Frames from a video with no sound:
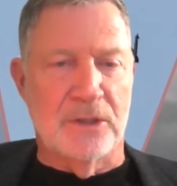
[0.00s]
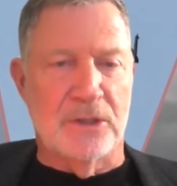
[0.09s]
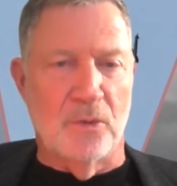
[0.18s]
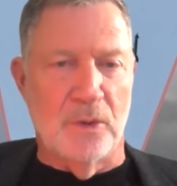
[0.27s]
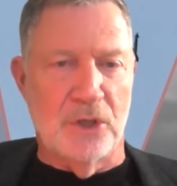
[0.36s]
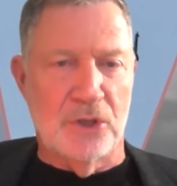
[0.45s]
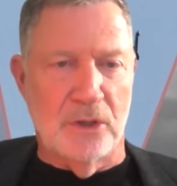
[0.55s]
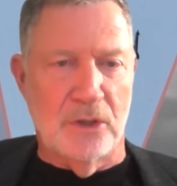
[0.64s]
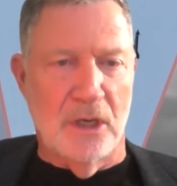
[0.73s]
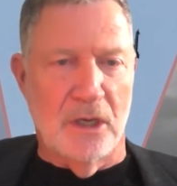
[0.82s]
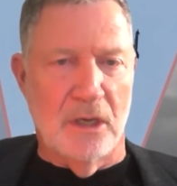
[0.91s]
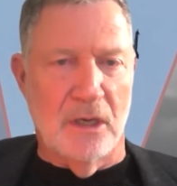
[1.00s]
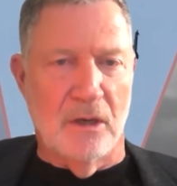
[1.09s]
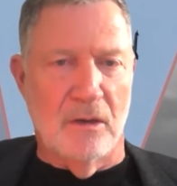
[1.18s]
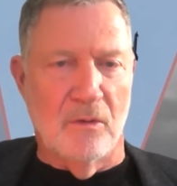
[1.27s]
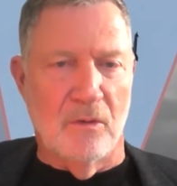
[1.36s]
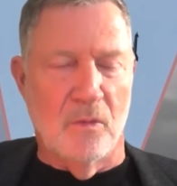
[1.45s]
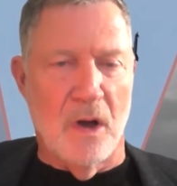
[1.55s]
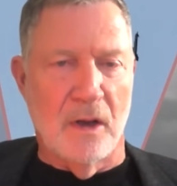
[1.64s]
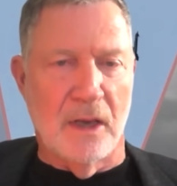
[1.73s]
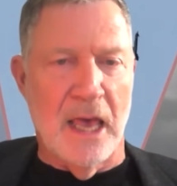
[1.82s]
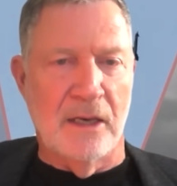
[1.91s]
So we should
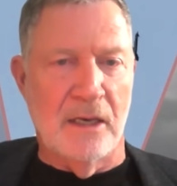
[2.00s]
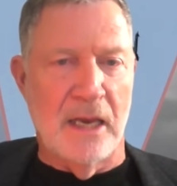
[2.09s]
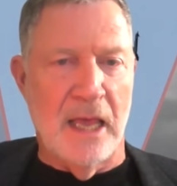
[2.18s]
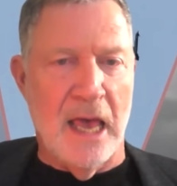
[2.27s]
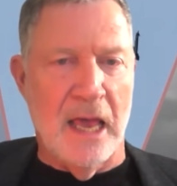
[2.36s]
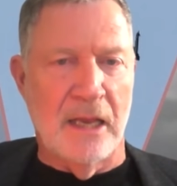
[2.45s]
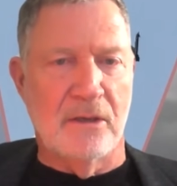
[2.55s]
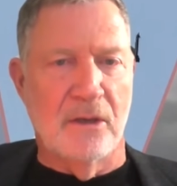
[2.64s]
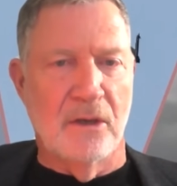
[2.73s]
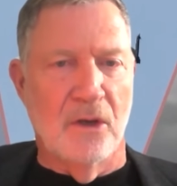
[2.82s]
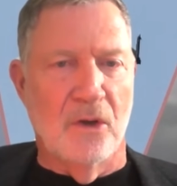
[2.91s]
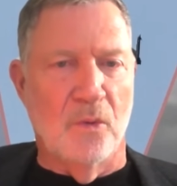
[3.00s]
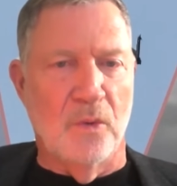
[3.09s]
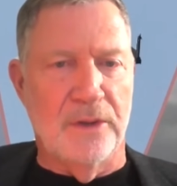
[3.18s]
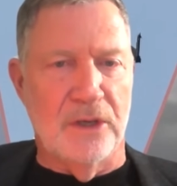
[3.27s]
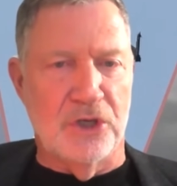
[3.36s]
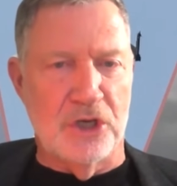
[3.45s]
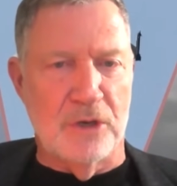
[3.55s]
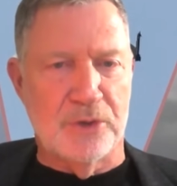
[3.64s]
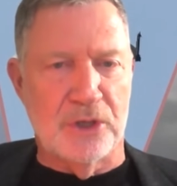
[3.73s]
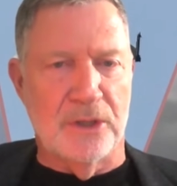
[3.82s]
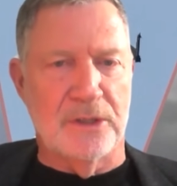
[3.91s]
walk hand in hand with the
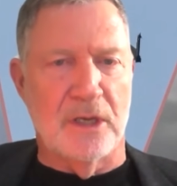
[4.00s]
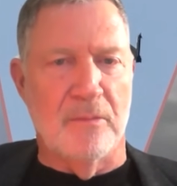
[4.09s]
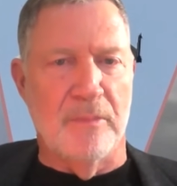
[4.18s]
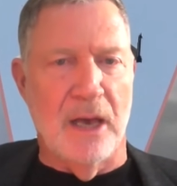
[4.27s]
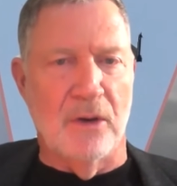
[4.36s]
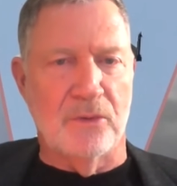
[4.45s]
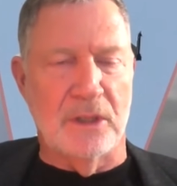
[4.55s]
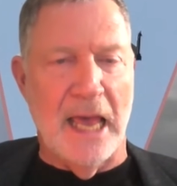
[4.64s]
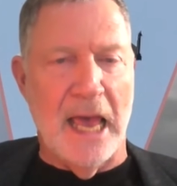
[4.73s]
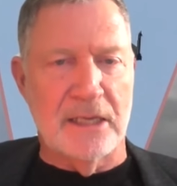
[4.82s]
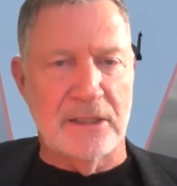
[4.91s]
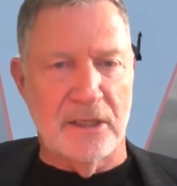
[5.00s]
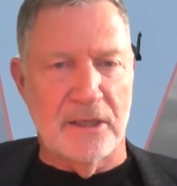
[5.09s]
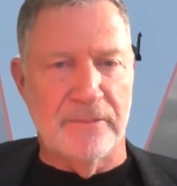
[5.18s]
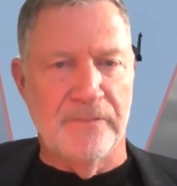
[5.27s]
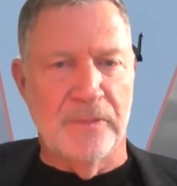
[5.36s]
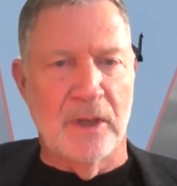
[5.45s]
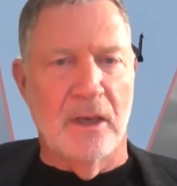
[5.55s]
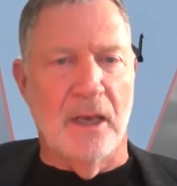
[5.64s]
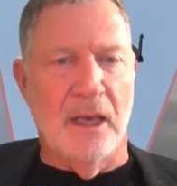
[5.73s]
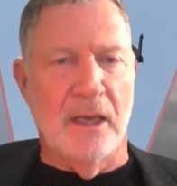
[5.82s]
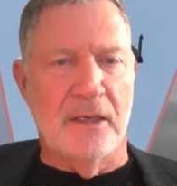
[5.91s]
Egyptians about Gaza
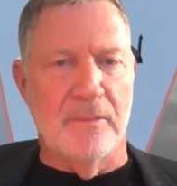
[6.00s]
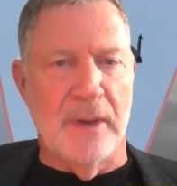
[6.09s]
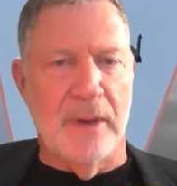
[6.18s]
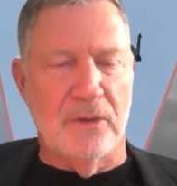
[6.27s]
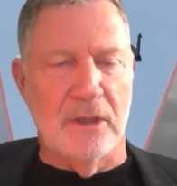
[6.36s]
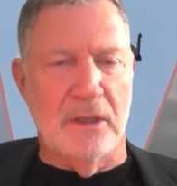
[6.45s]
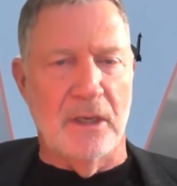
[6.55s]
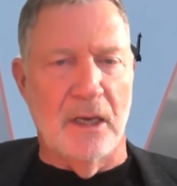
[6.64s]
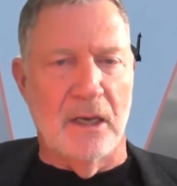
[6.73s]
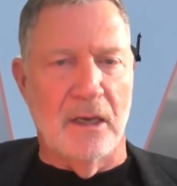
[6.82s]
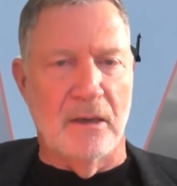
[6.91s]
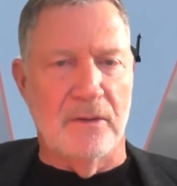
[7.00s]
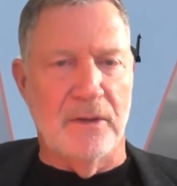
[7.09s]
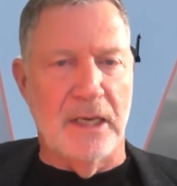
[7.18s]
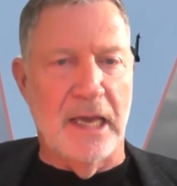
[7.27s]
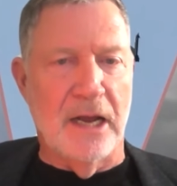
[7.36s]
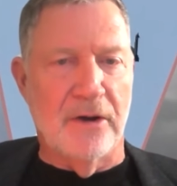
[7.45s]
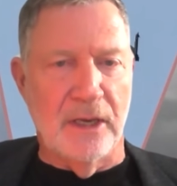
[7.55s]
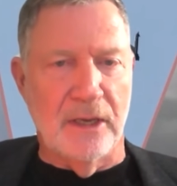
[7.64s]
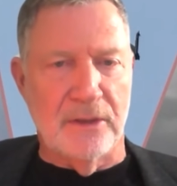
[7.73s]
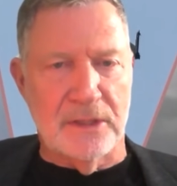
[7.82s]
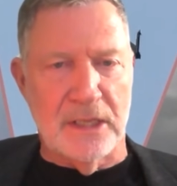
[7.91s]
and about the
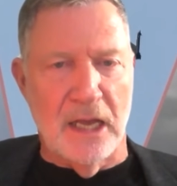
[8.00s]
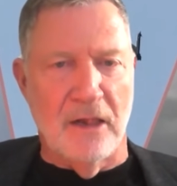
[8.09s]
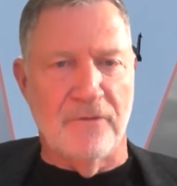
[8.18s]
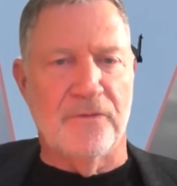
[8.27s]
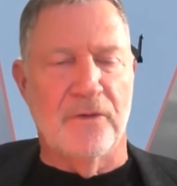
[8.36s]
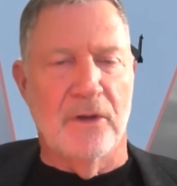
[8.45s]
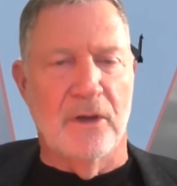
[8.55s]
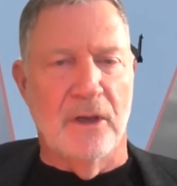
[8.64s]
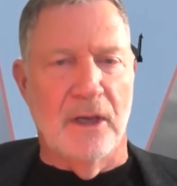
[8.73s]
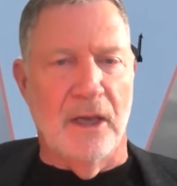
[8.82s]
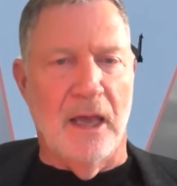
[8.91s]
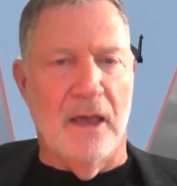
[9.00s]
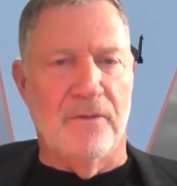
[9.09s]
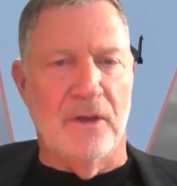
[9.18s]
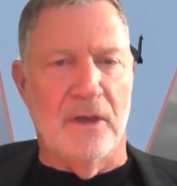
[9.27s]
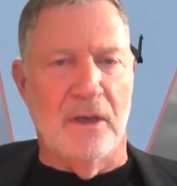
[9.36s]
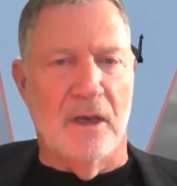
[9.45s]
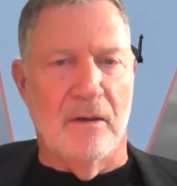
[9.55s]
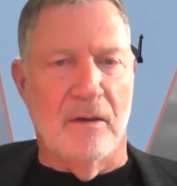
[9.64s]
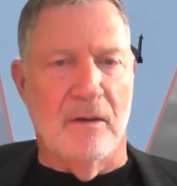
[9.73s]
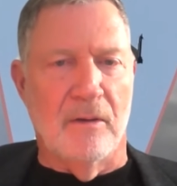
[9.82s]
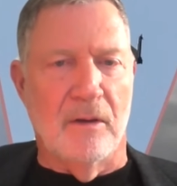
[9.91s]
area itself and
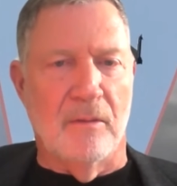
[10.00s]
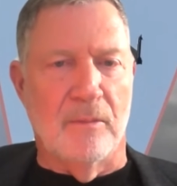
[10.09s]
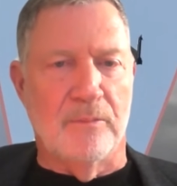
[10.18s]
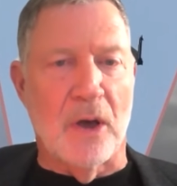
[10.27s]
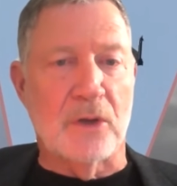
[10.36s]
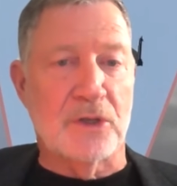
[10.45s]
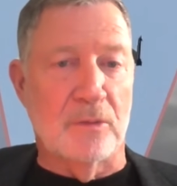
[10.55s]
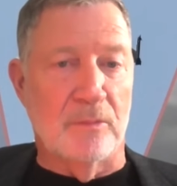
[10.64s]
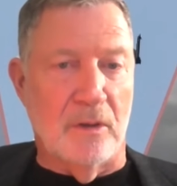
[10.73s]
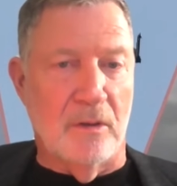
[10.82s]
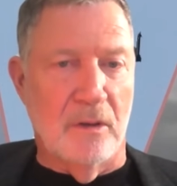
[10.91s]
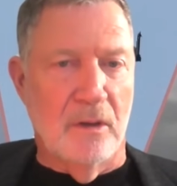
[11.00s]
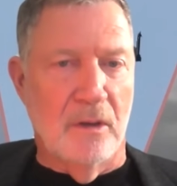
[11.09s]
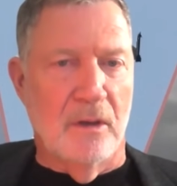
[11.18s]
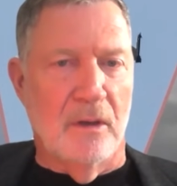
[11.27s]
the possible